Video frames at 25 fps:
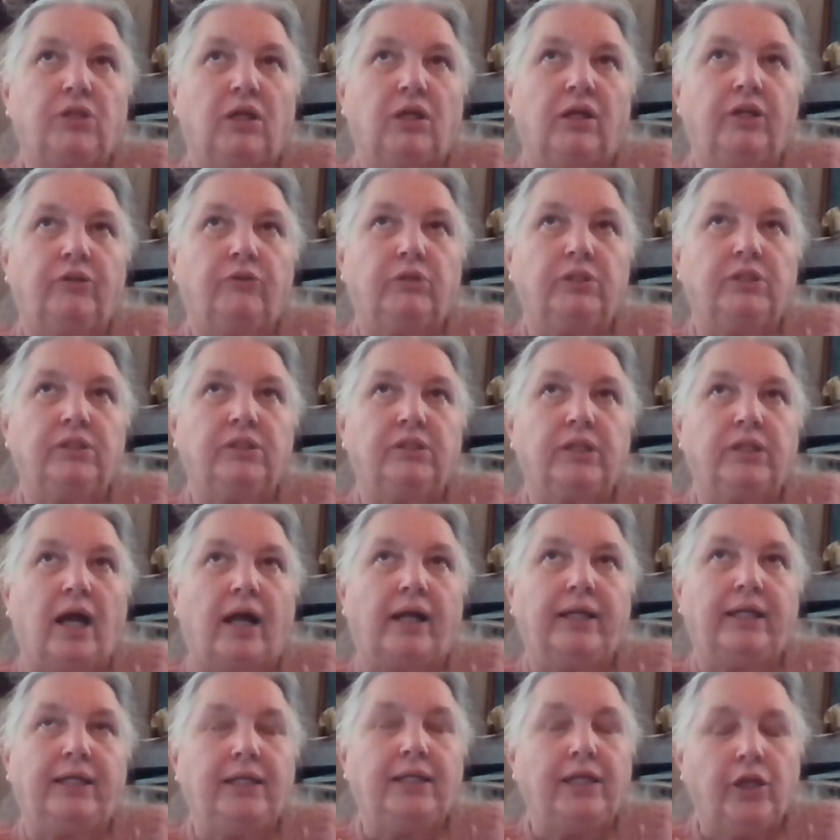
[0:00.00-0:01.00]

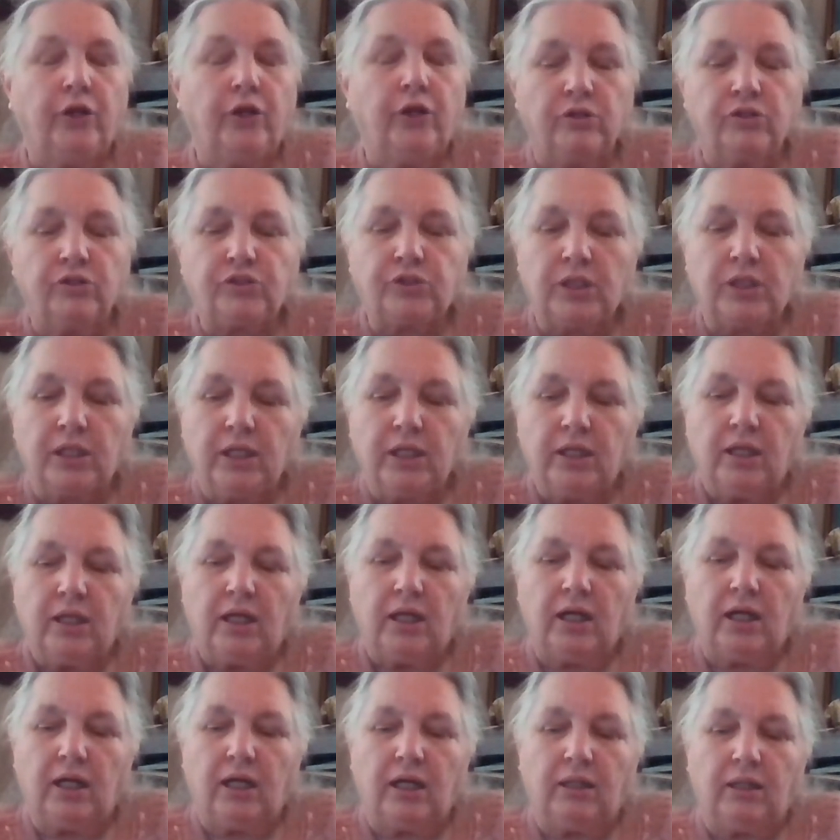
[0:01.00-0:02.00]
190 years,
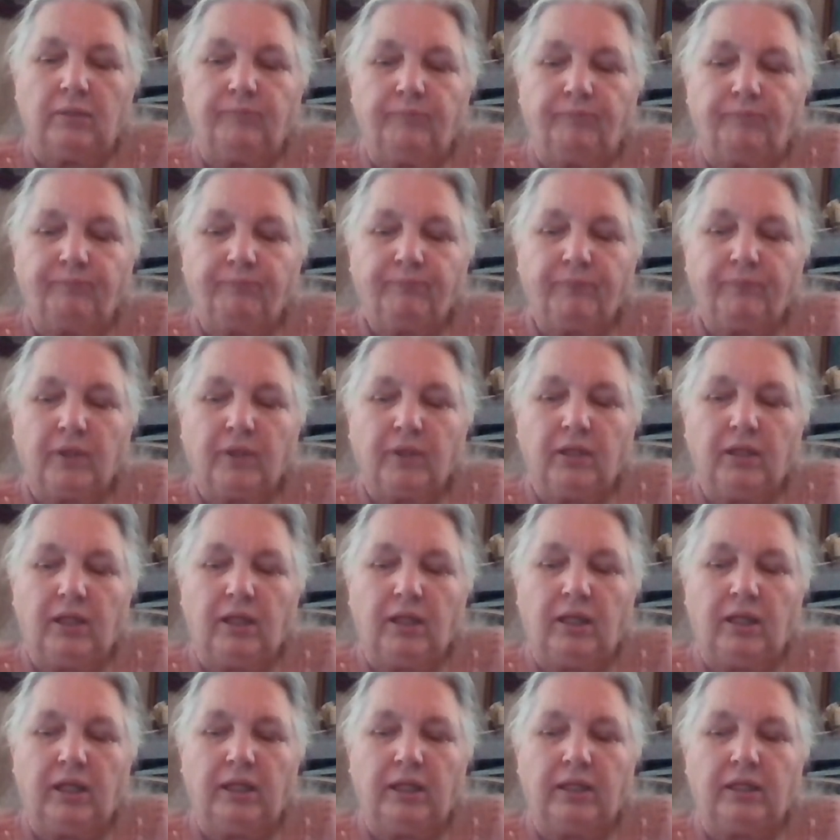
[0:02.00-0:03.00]
or
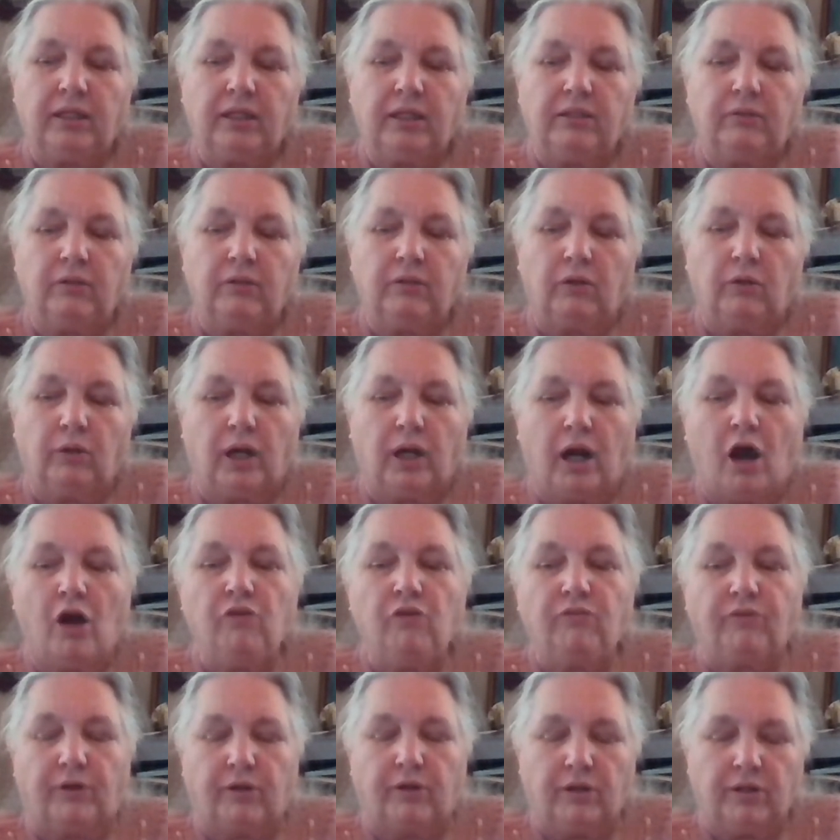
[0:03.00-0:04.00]

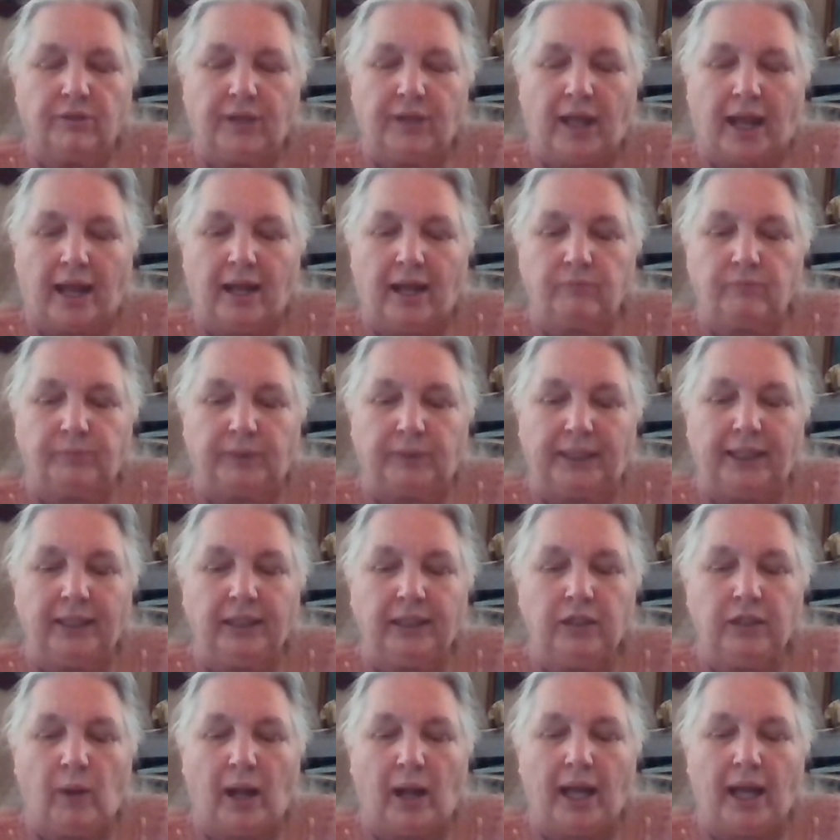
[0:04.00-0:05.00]
over that. But
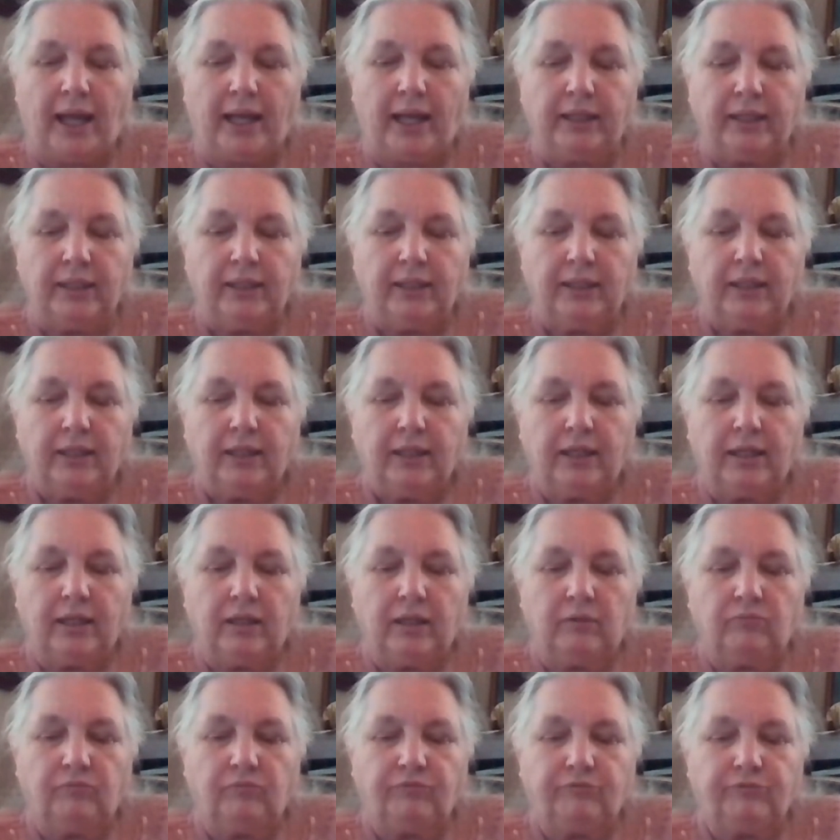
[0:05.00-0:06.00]
anyway,
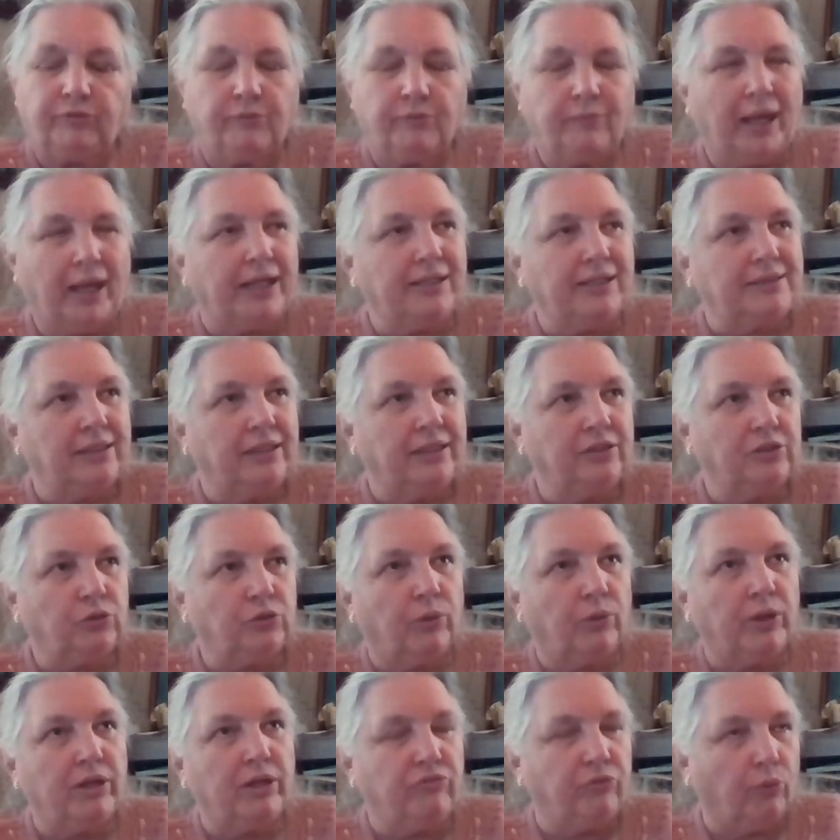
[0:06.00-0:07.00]
from
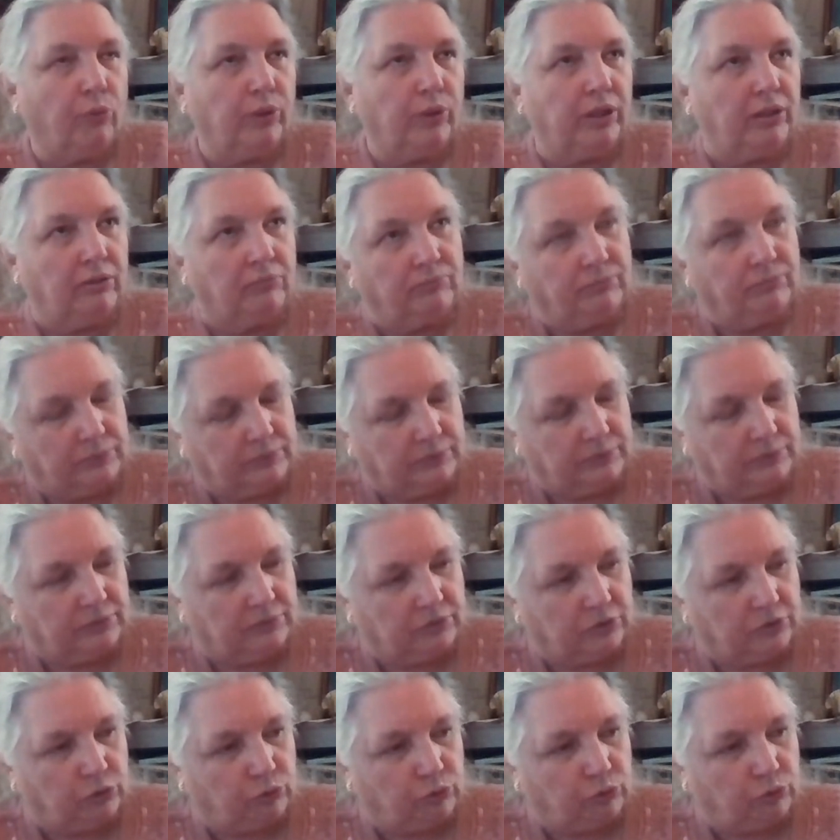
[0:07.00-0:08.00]
1824 to
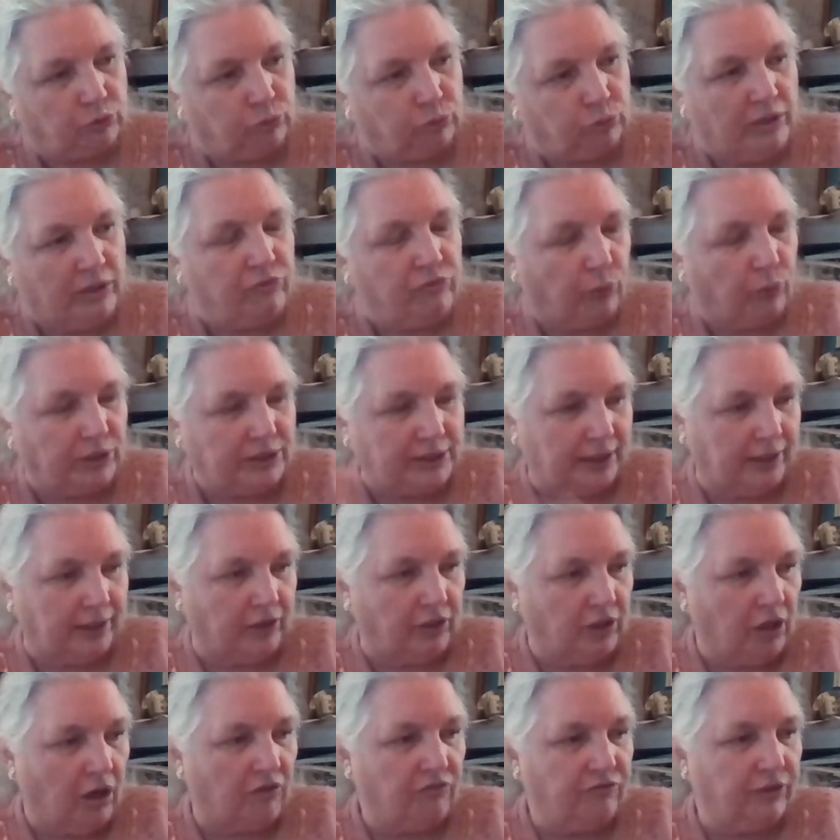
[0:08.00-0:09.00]

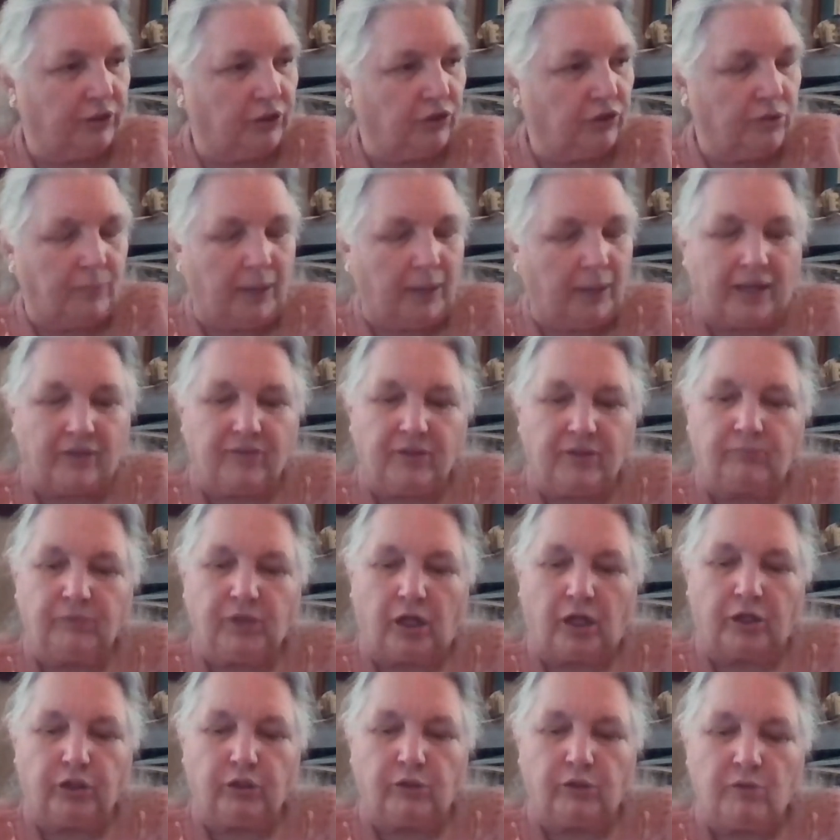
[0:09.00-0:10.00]
2014. Y'all figure the math. I'm
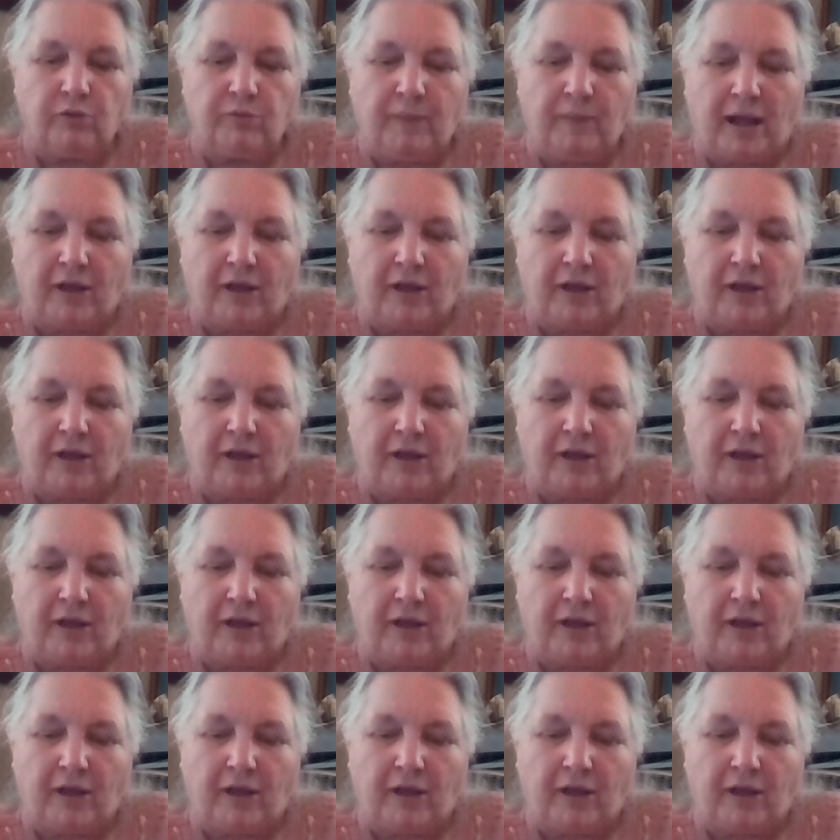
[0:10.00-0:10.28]
not good with